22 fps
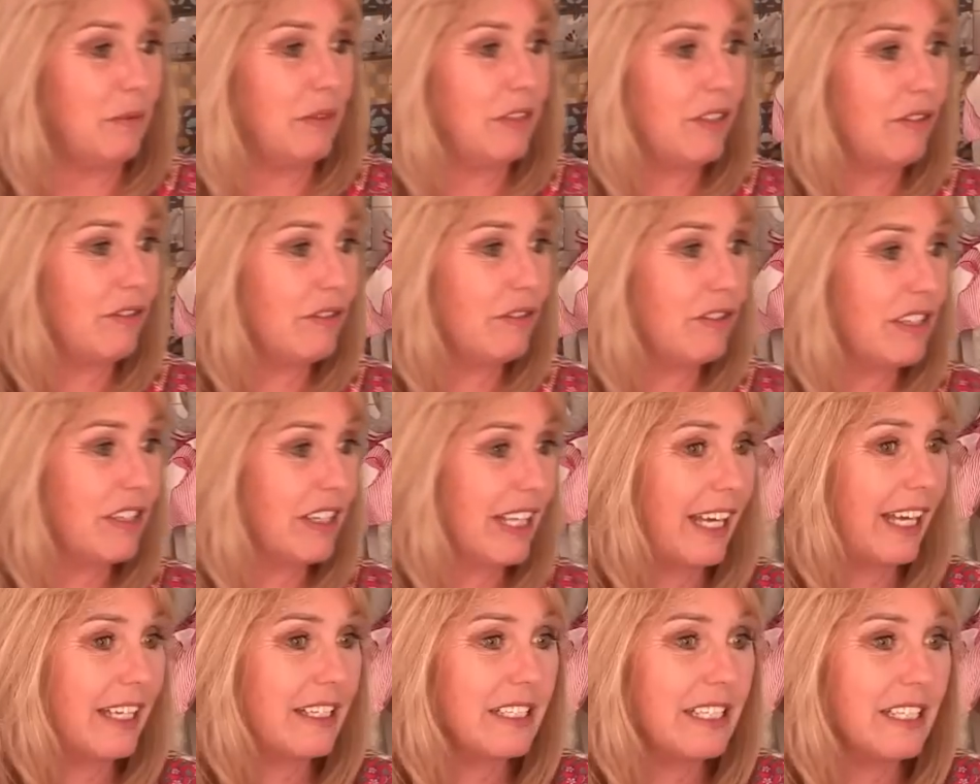has to watch it through to
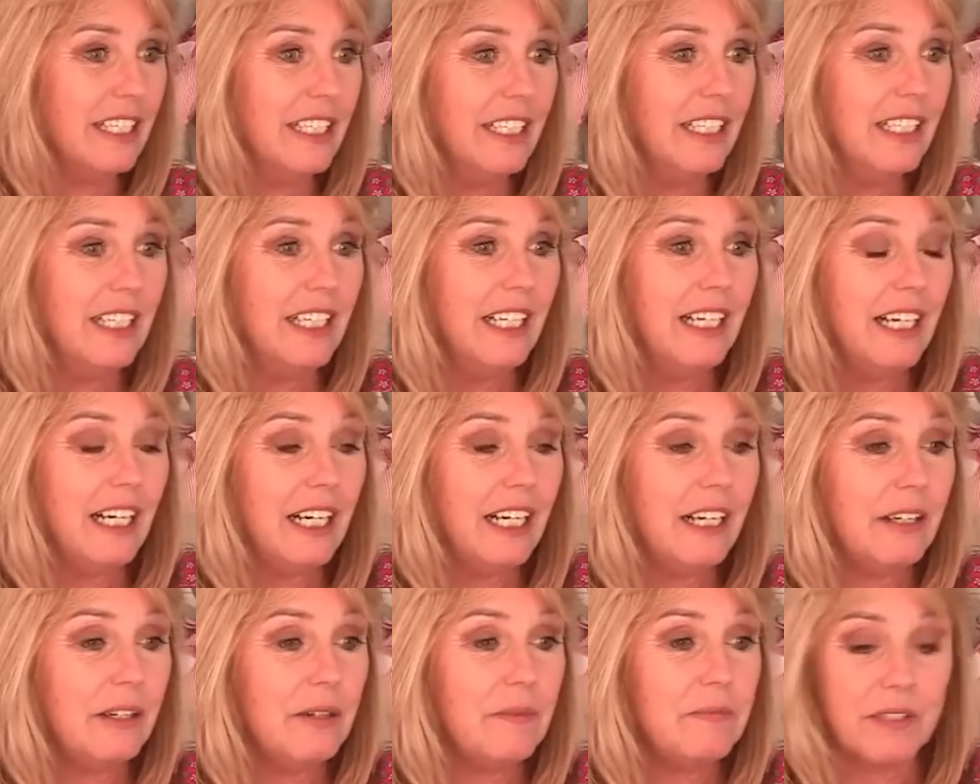the end.
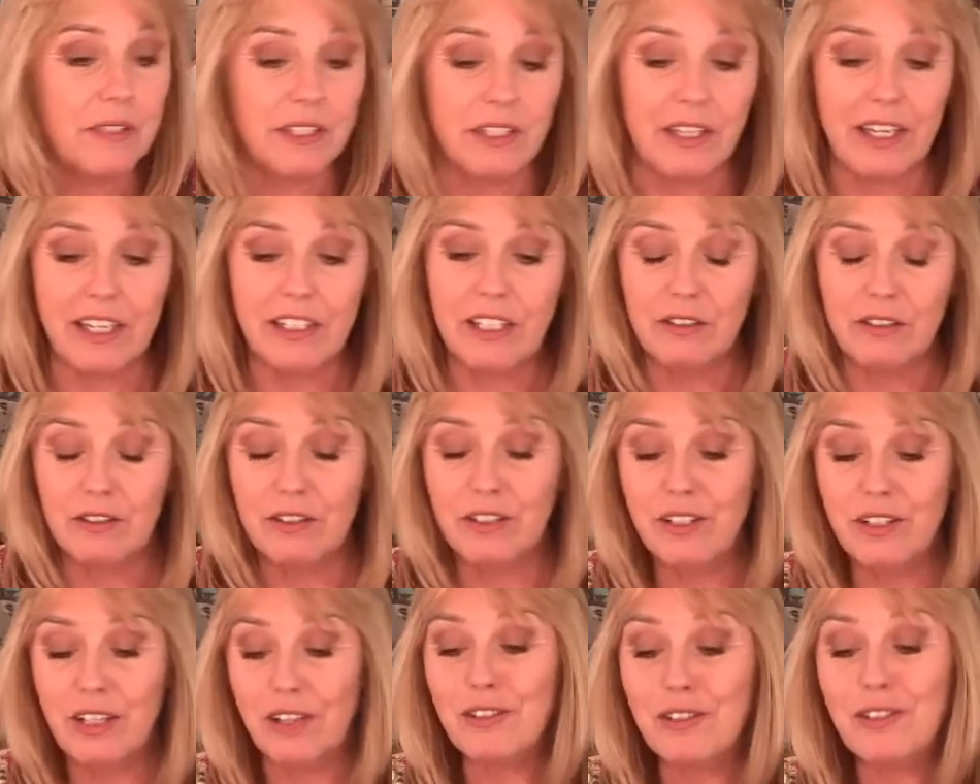Um, so yes, I
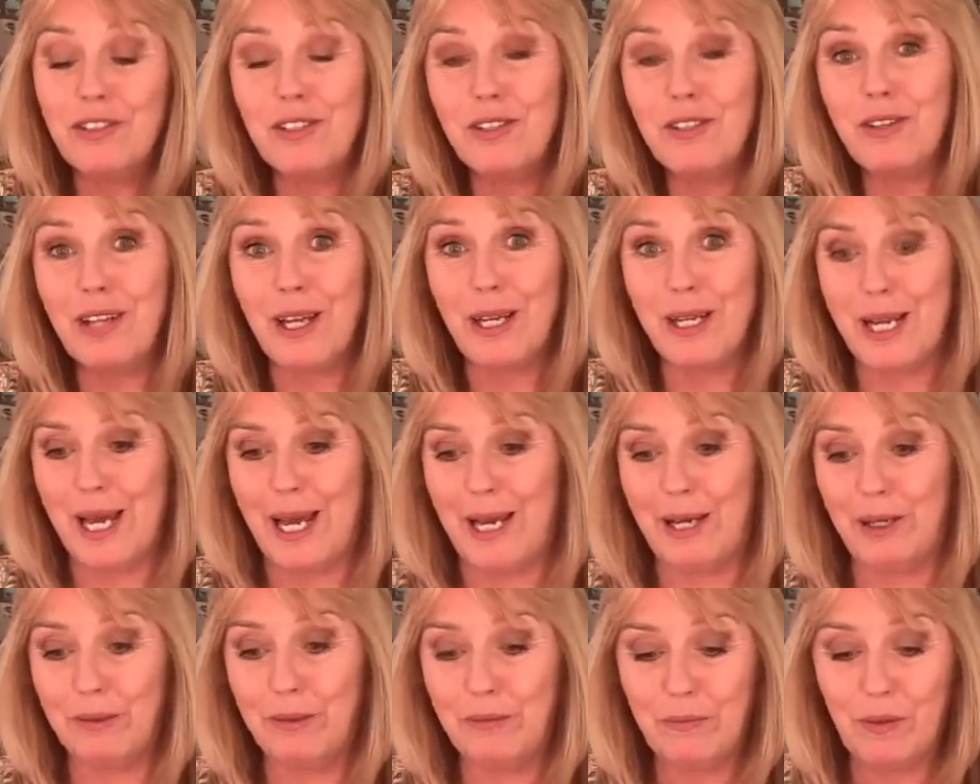should I should do that
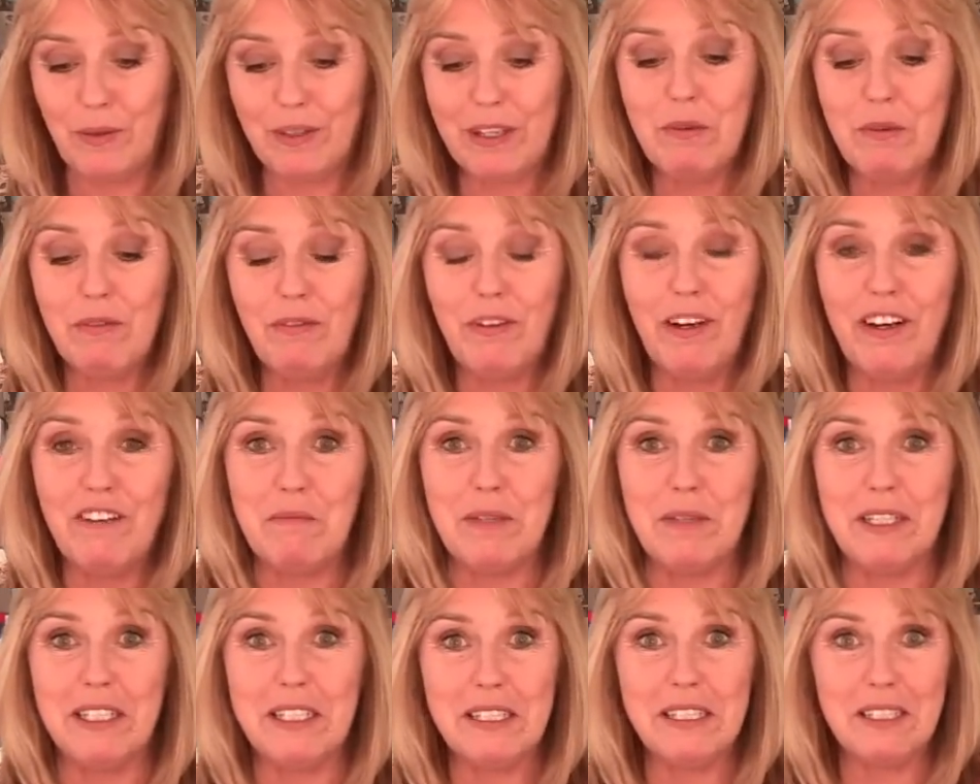now. Well, give me five
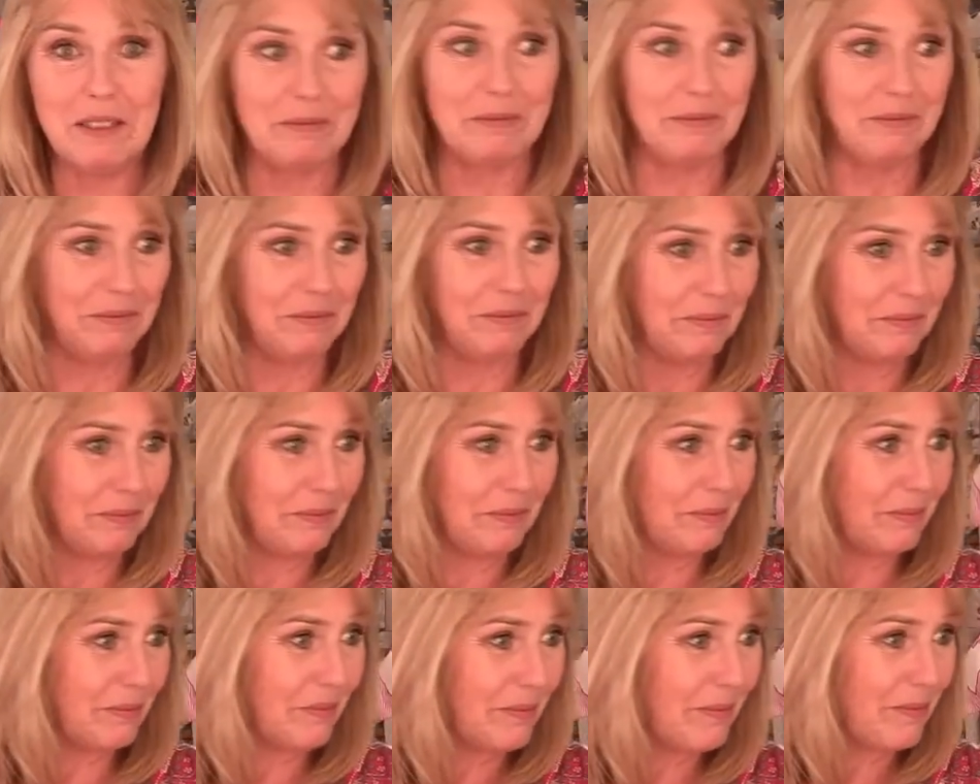minutes
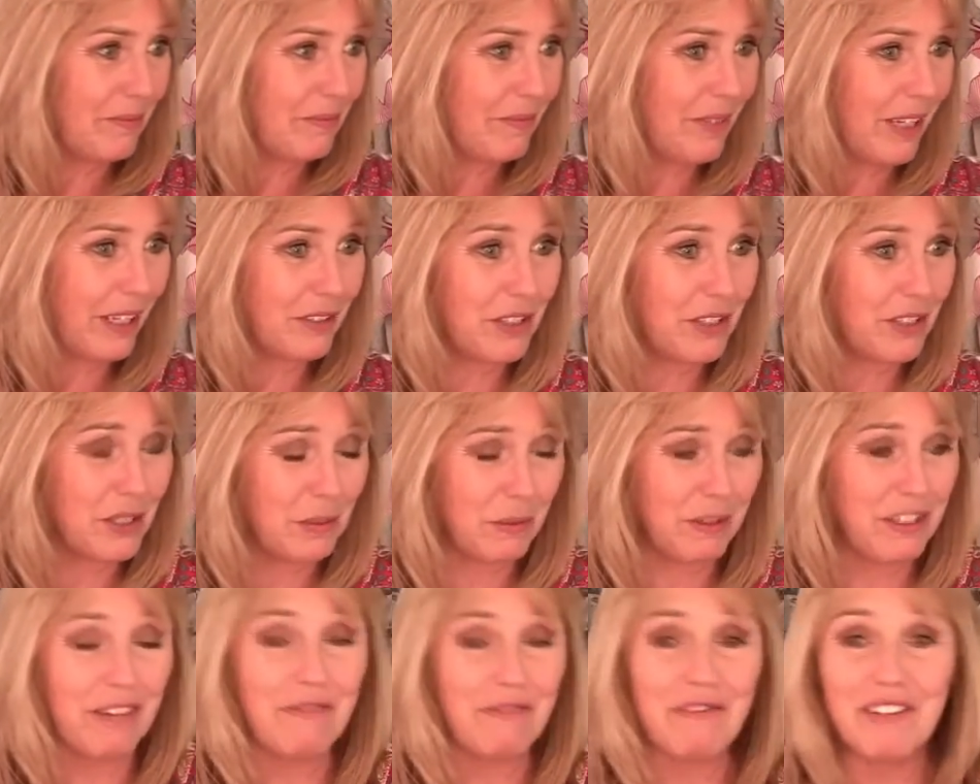to
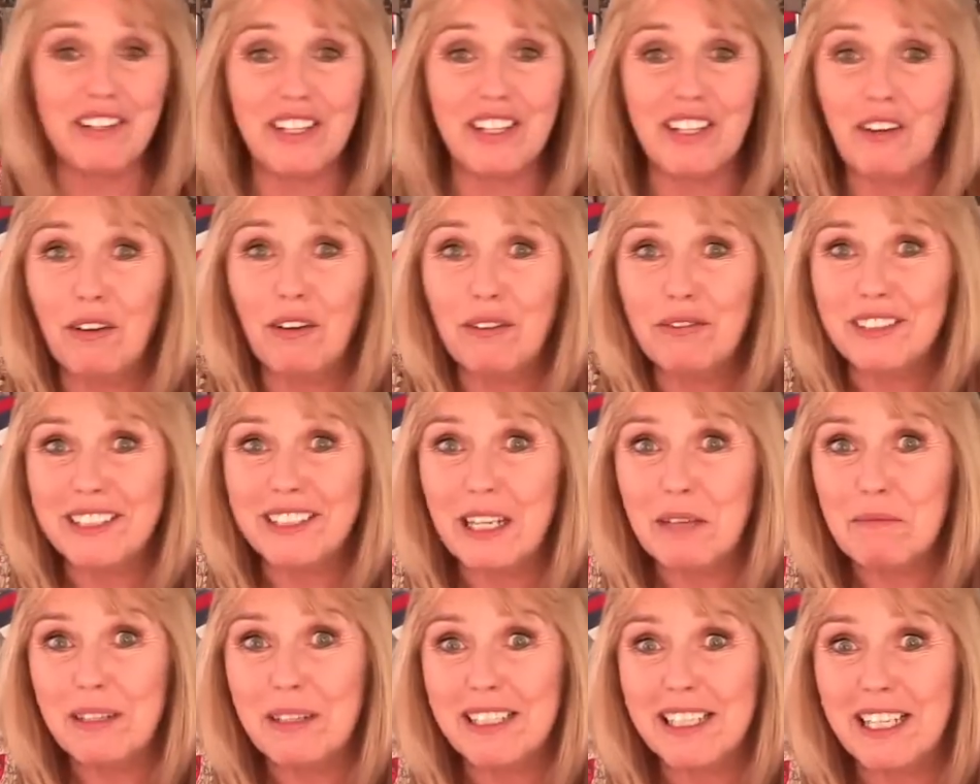switch everything off and
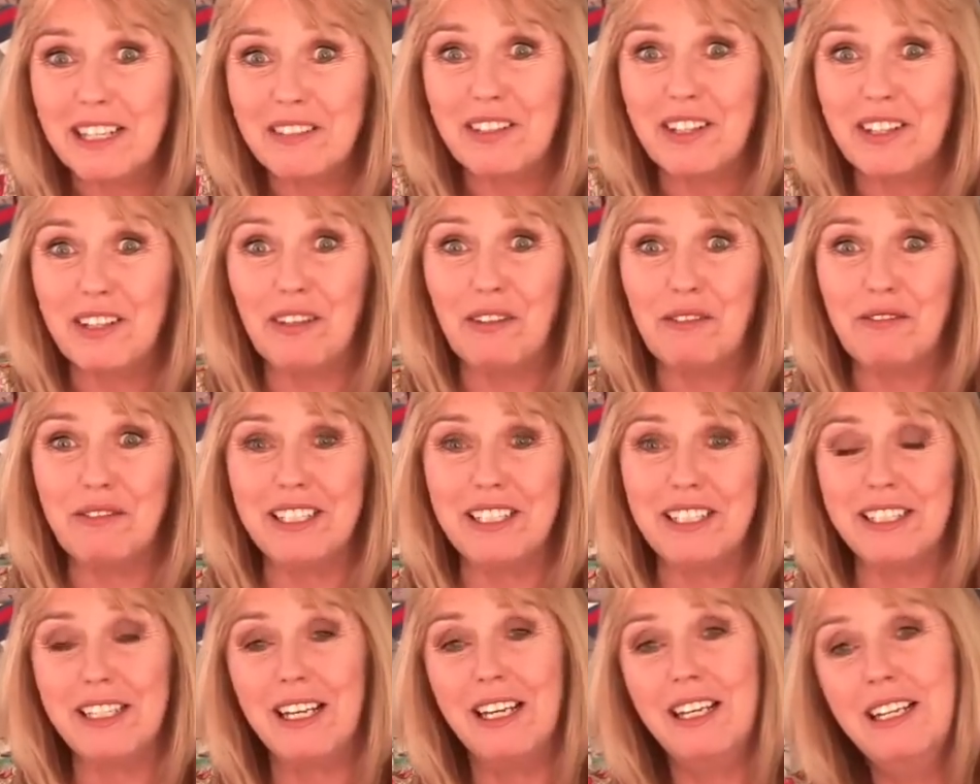get back down to the
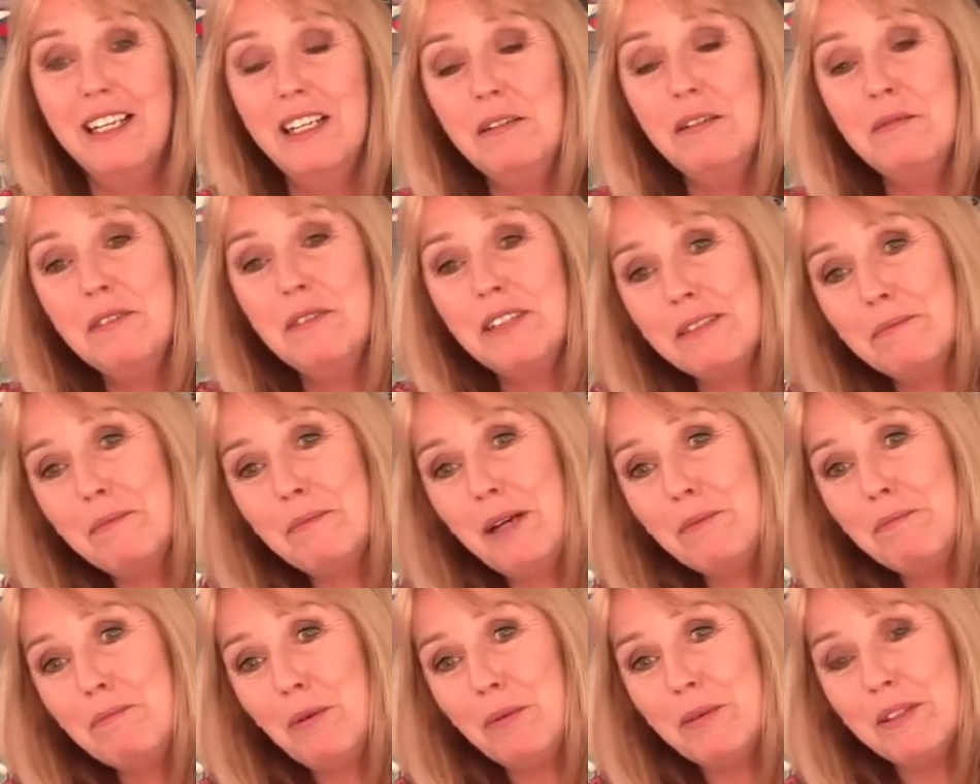office. My
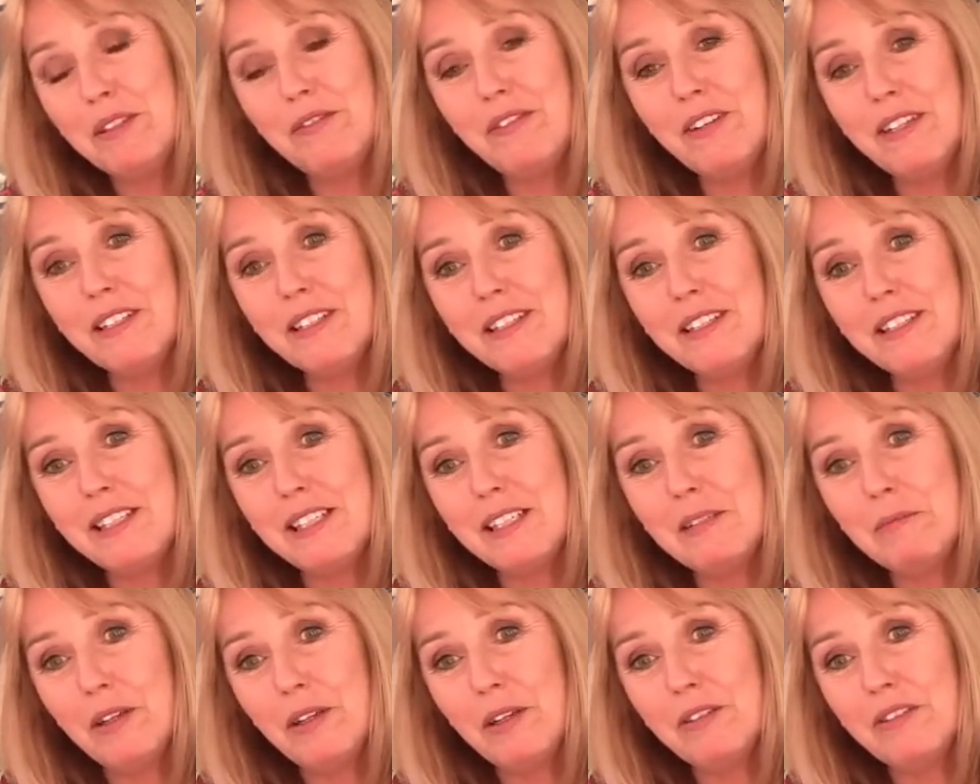Bobbin's fast
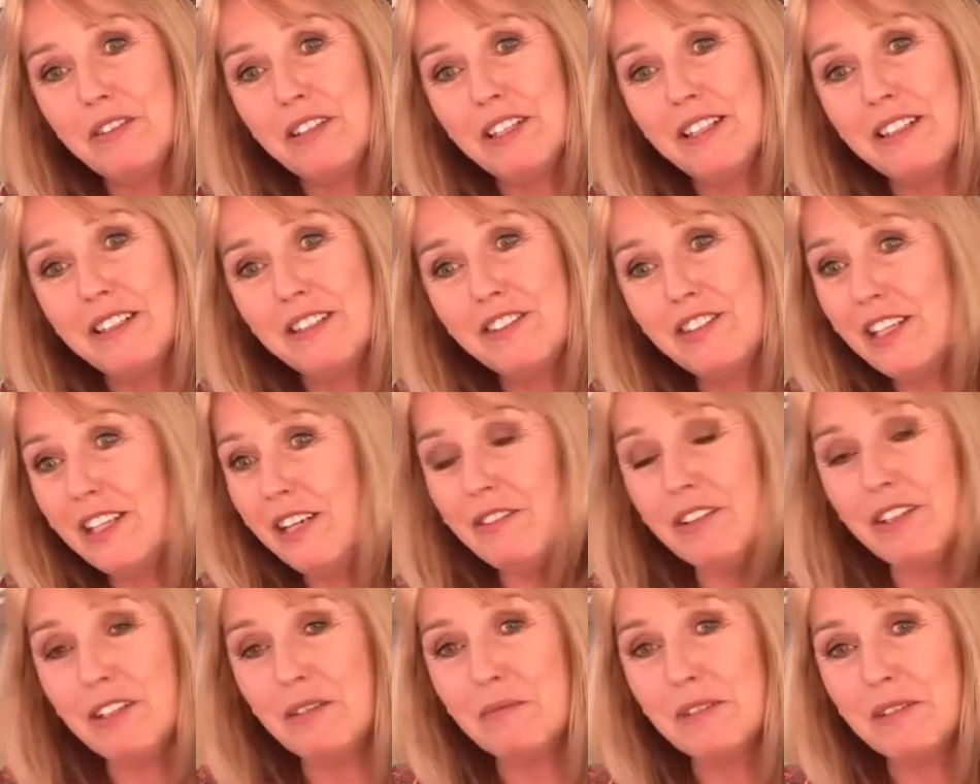asleep over there. She
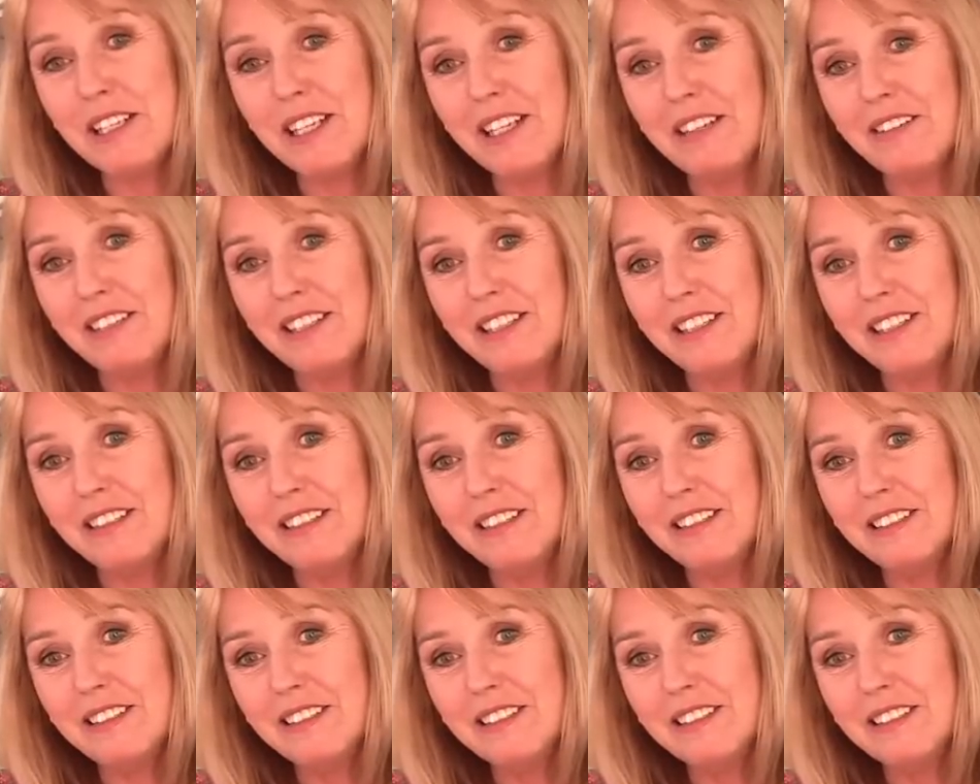never comes down here.